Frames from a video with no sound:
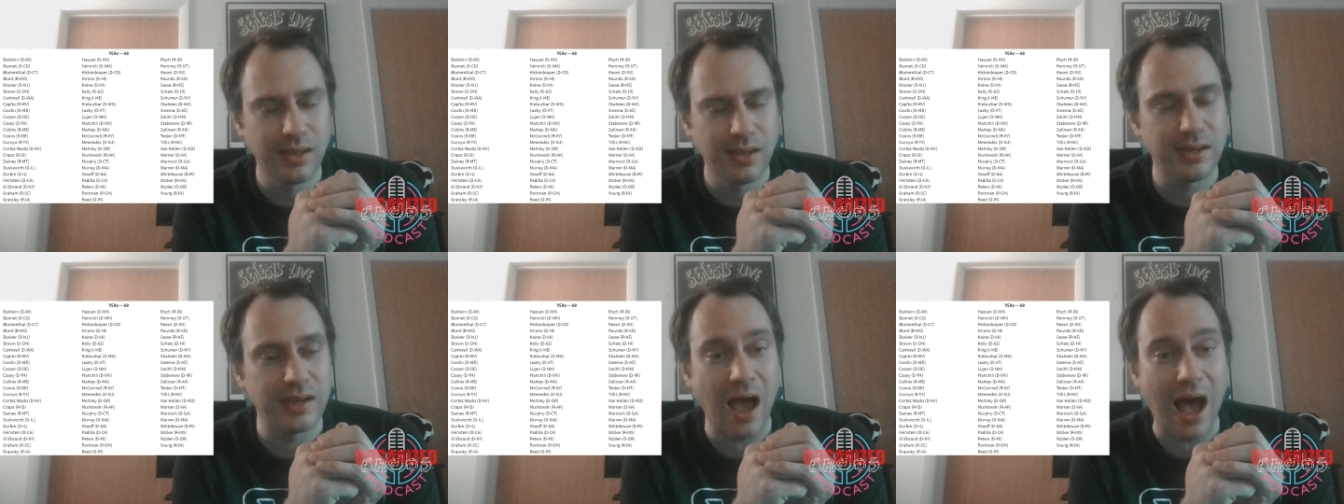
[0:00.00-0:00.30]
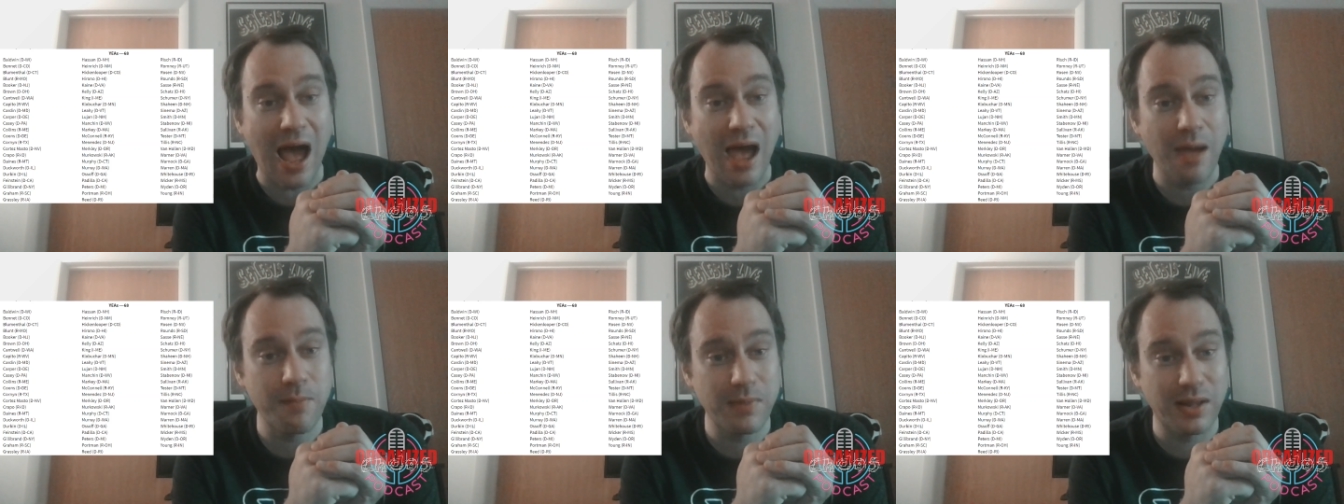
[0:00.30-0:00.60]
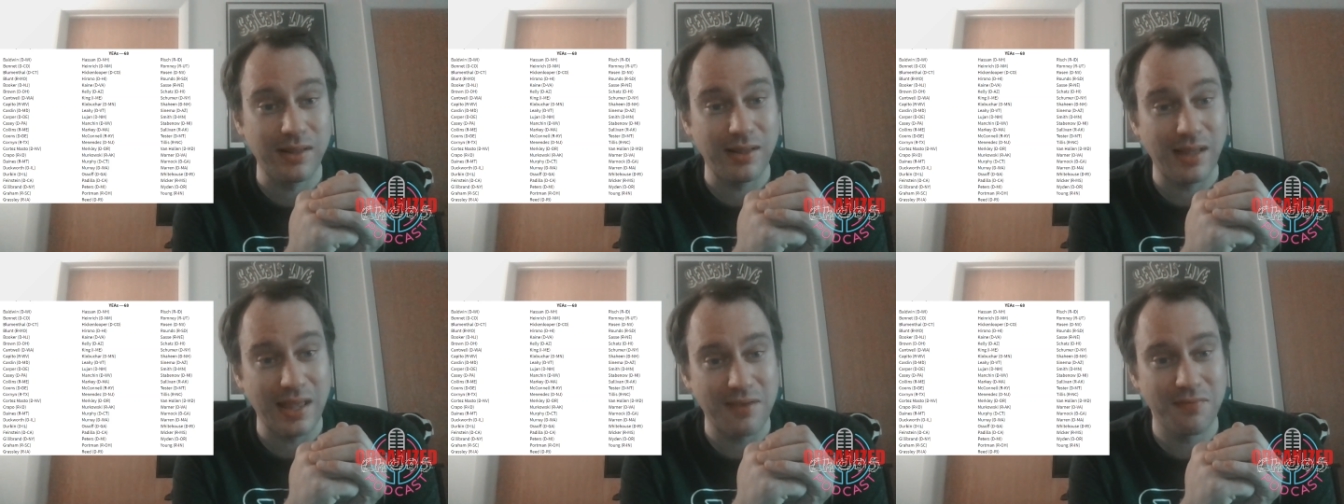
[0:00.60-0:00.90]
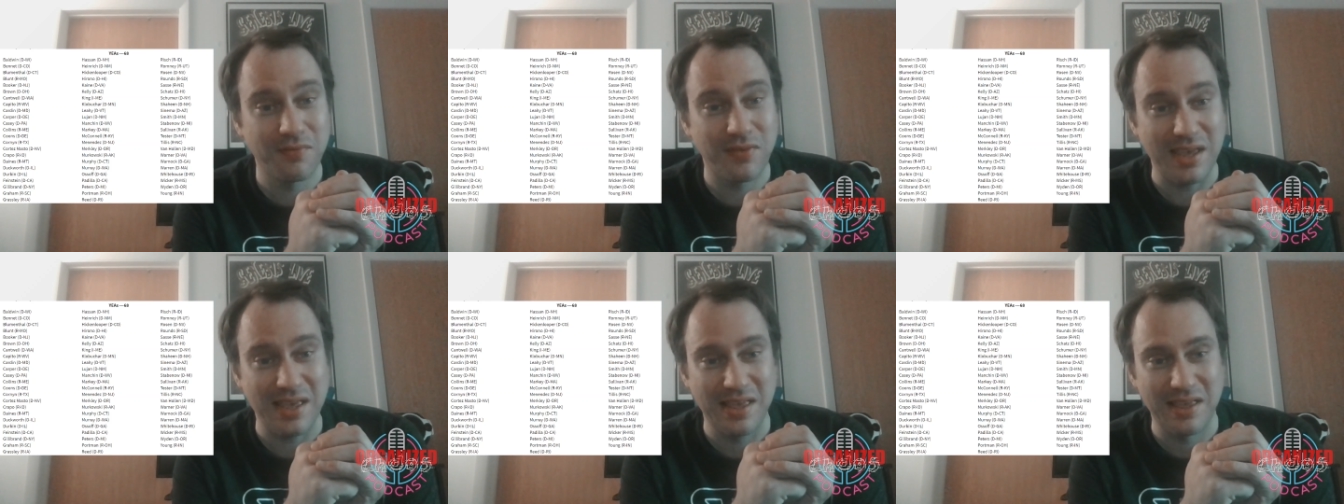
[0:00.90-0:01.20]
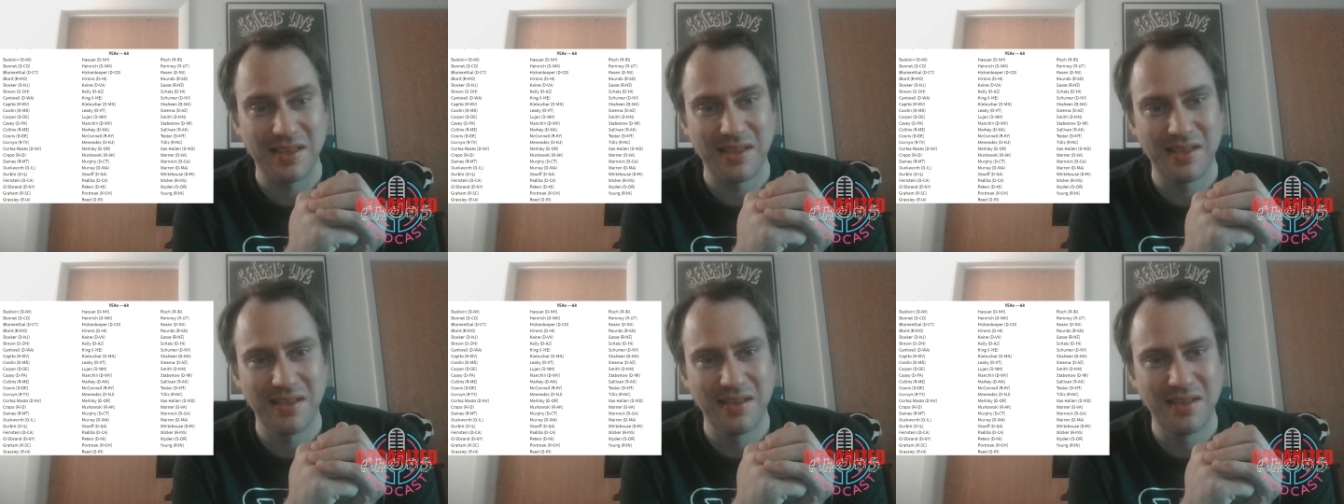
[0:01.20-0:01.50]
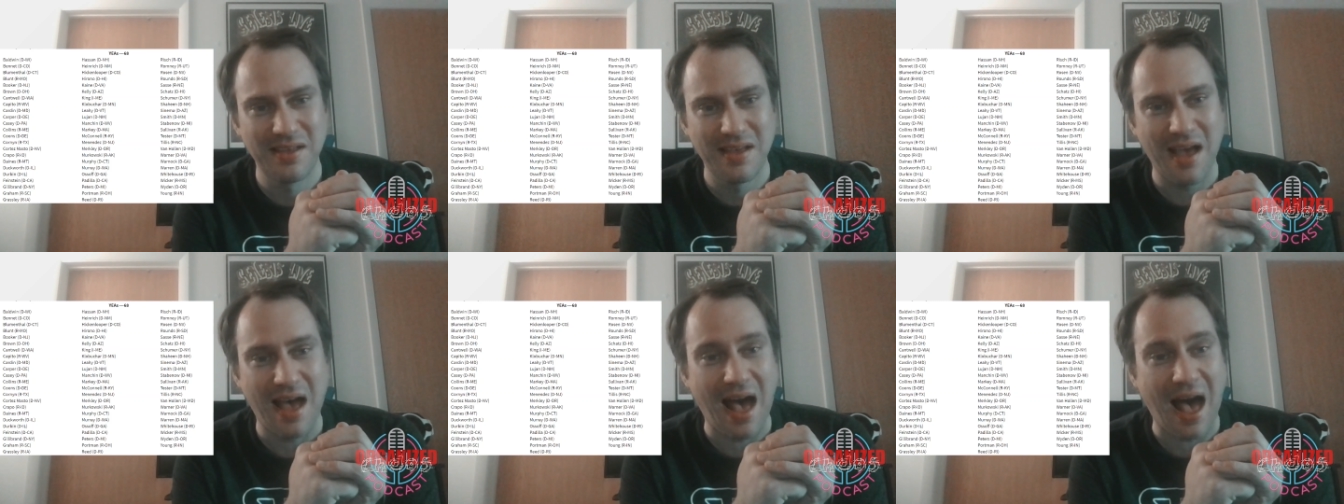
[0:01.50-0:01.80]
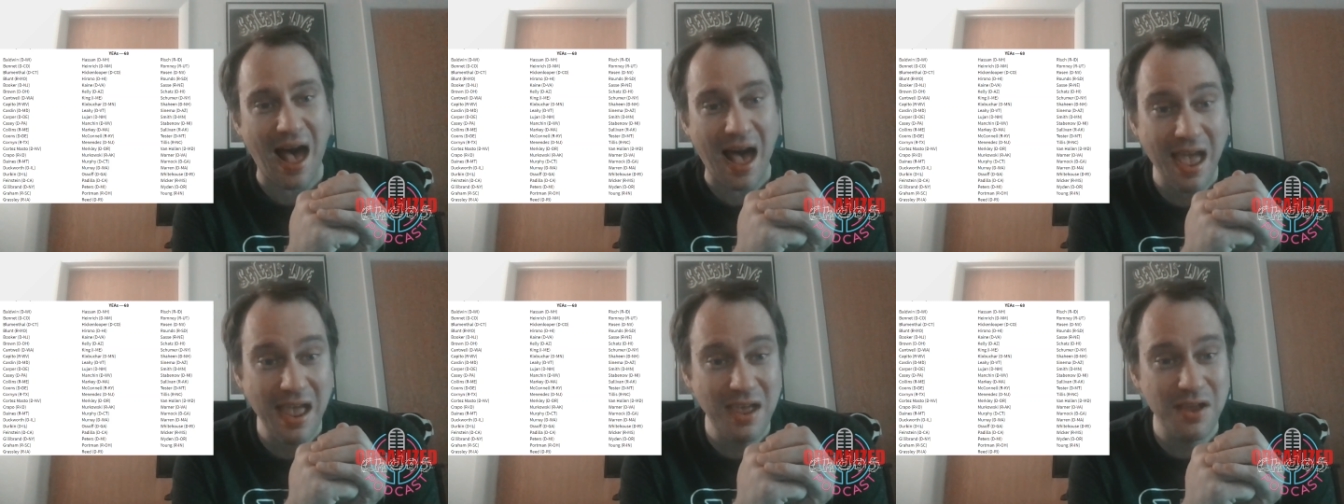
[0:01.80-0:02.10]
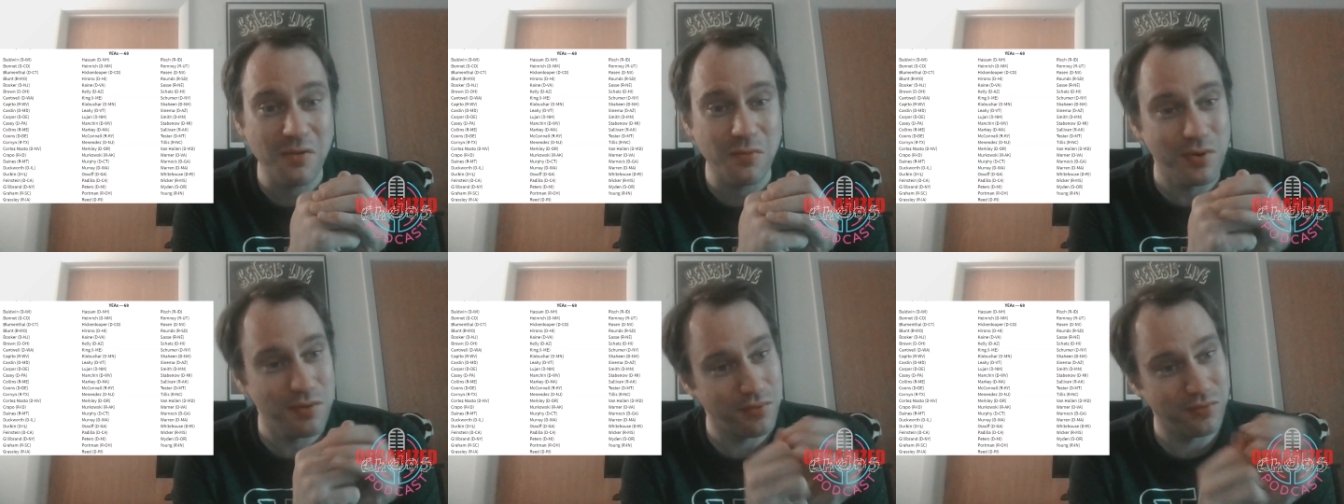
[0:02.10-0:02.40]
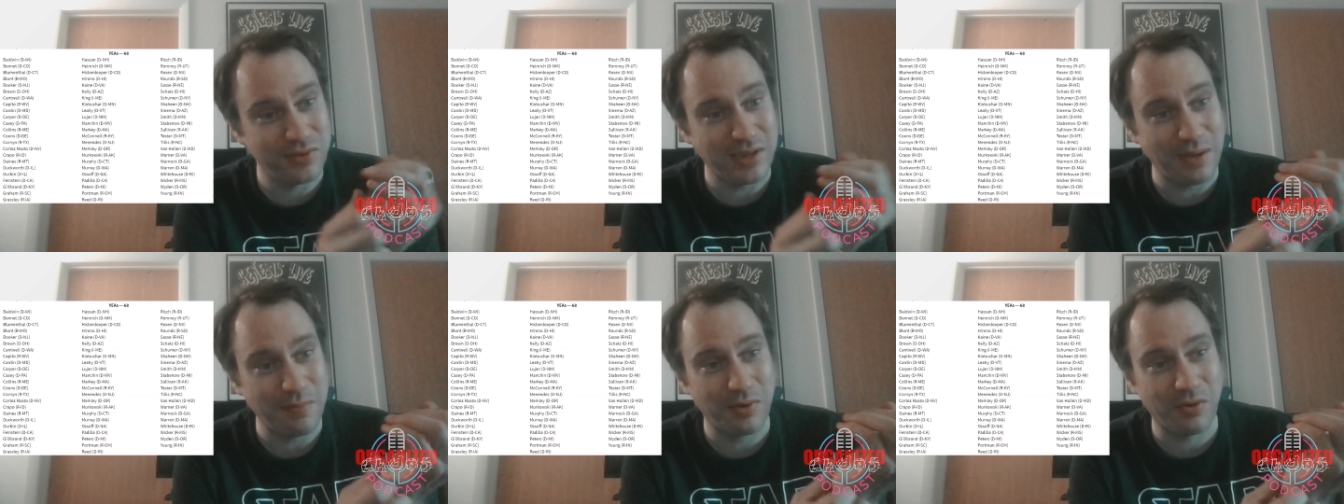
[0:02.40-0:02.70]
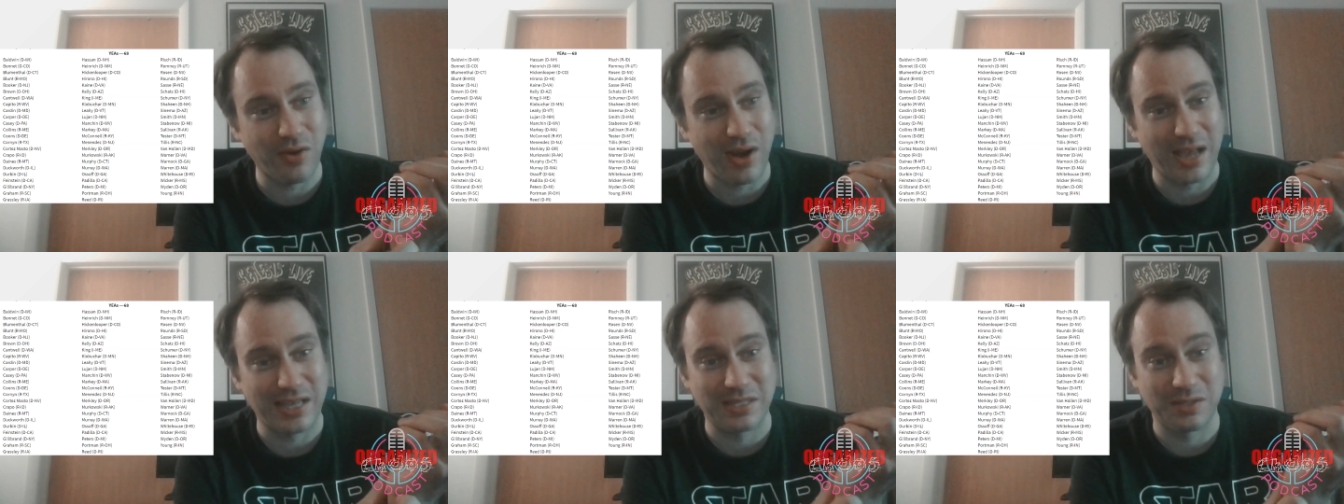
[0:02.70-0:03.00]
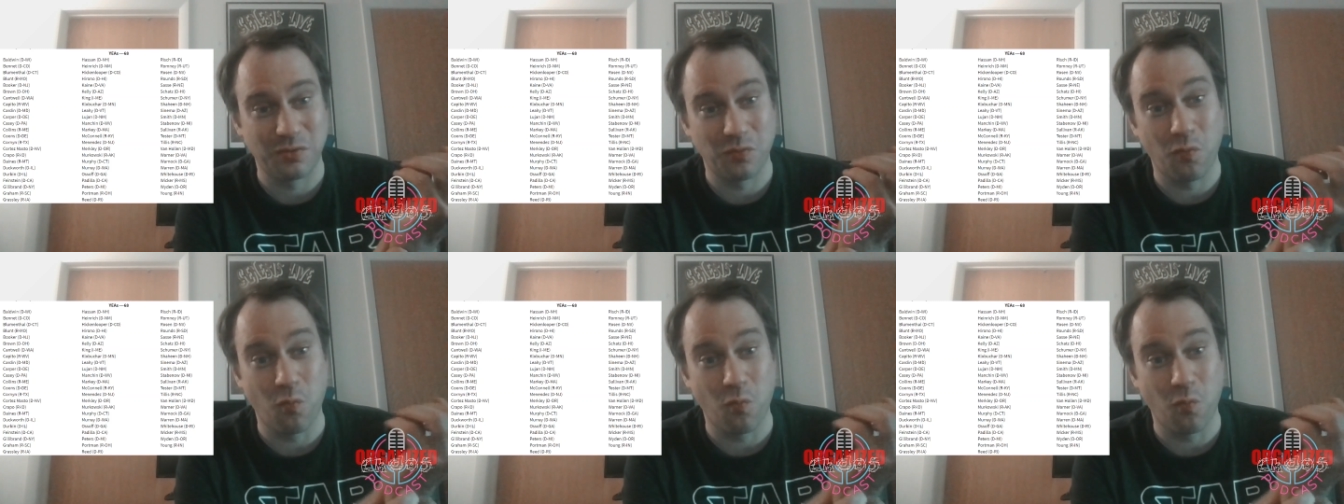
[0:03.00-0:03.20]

Now, I'm a lefty. I agree with Democrats